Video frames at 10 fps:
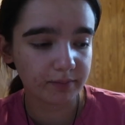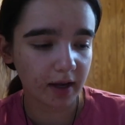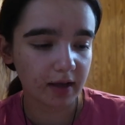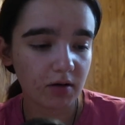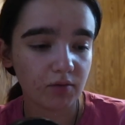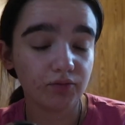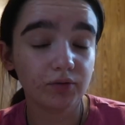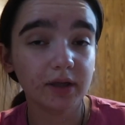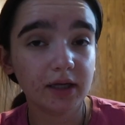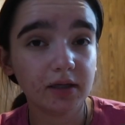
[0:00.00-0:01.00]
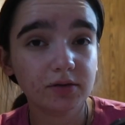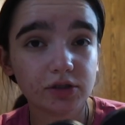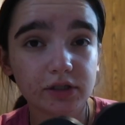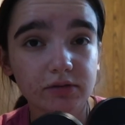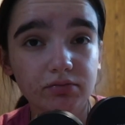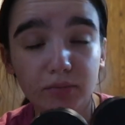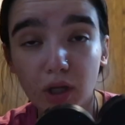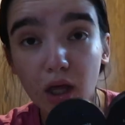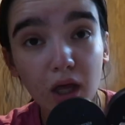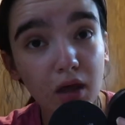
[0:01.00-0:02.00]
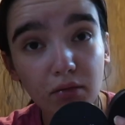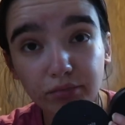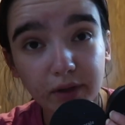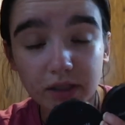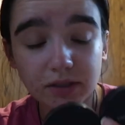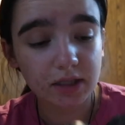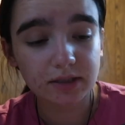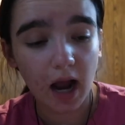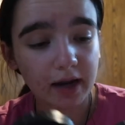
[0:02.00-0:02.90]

But I really just these this